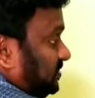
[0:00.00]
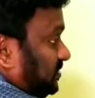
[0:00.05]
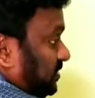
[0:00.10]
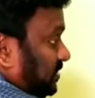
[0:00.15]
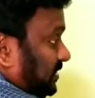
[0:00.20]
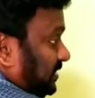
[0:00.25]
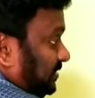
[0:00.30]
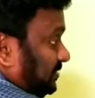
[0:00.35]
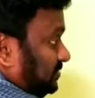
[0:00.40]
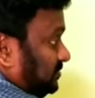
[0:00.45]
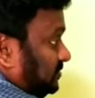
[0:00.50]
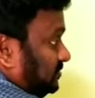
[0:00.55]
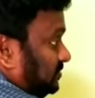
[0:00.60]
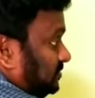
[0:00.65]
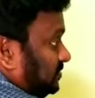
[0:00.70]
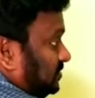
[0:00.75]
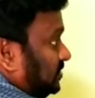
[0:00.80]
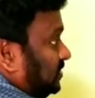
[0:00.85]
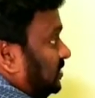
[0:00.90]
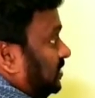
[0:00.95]

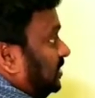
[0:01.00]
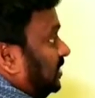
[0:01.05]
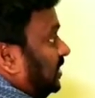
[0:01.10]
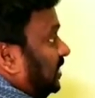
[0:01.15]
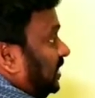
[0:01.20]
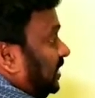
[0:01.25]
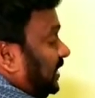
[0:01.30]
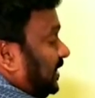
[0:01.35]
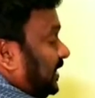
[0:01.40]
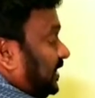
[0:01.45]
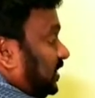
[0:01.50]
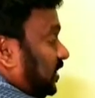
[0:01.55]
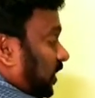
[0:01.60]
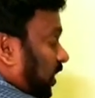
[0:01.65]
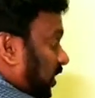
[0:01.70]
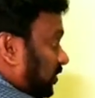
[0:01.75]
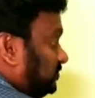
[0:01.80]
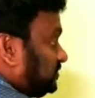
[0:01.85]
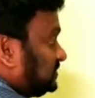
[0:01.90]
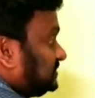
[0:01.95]
Clear? And
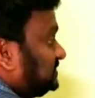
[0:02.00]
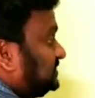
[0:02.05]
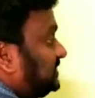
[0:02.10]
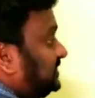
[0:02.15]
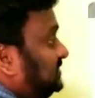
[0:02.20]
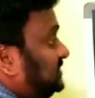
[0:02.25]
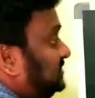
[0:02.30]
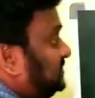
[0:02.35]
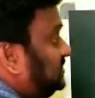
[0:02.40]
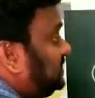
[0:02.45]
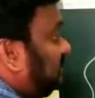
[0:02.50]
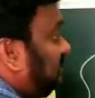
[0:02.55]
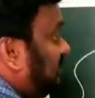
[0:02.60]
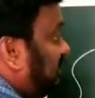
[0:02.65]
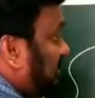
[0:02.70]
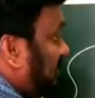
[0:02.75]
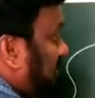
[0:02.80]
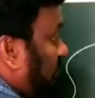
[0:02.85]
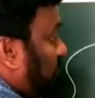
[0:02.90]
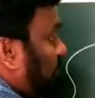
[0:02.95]
after that
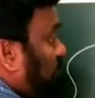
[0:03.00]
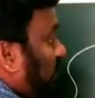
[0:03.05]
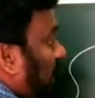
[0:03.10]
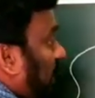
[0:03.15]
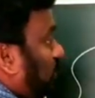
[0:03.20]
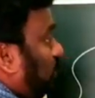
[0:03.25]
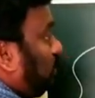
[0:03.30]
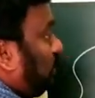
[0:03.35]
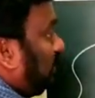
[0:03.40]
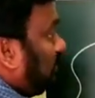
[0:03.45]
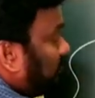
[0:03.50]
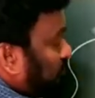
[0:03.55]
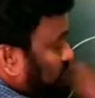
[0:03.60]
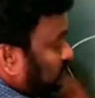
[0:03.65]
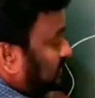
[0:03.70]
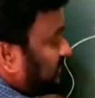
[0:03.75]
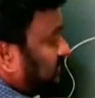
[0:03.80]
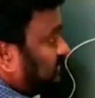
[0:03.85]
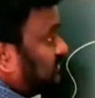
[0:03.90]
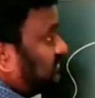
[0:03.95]
now we have to remove
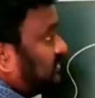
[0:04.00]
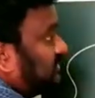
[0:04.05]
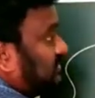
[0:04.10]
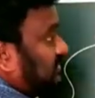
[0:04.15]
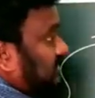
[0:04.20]
that.